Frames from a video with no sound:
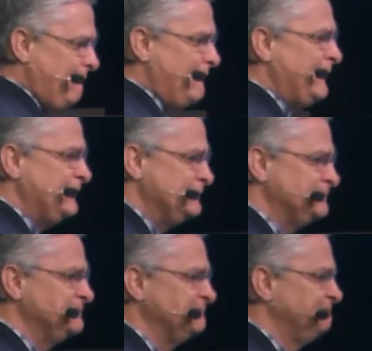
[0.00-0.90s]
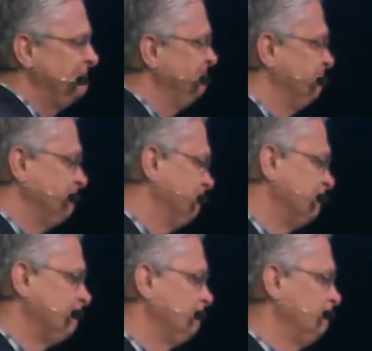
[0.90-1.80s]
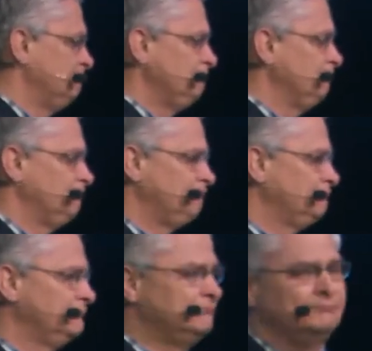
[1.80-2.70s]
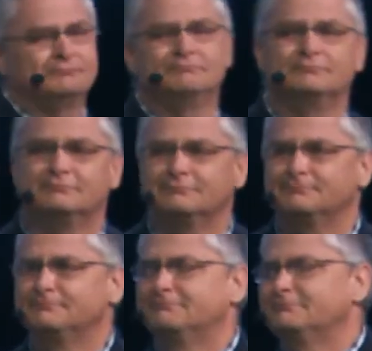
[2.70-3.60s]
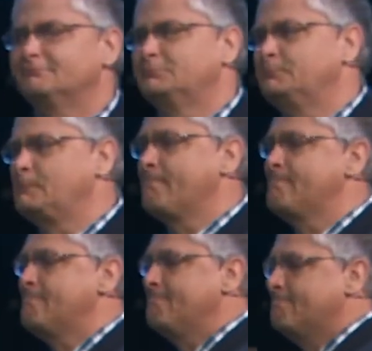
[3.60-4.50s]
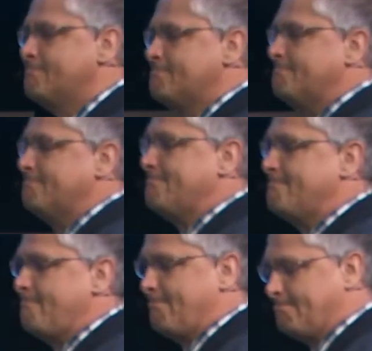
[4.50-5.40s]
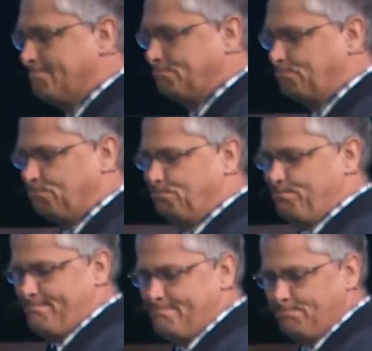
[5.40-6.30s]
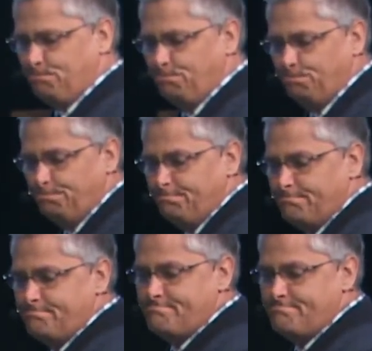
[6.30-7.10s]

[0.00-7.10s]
No one is speaking in this clip.